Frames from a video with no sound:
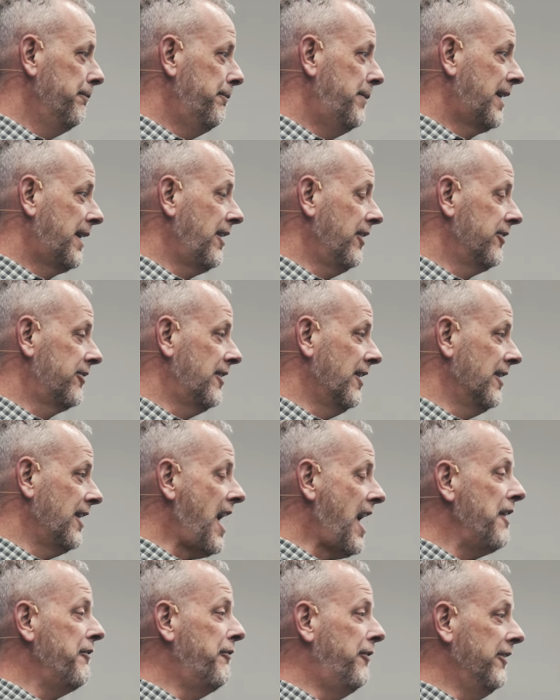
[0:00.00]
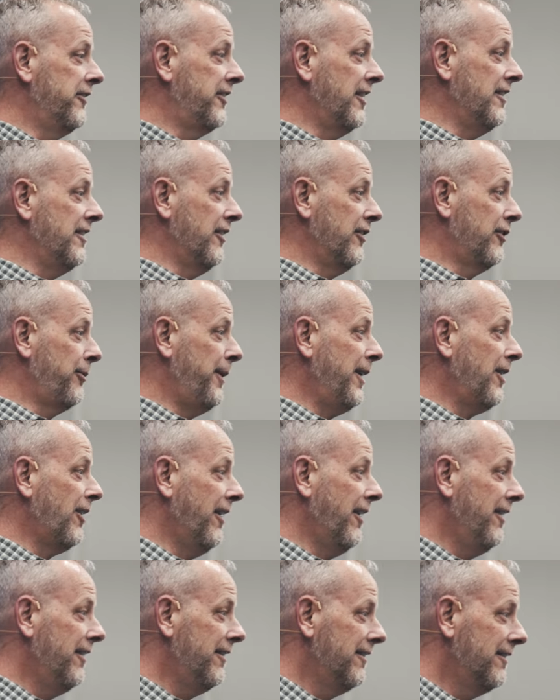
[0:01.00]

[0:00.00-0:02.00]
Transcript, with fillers: Because the life is in the spirit.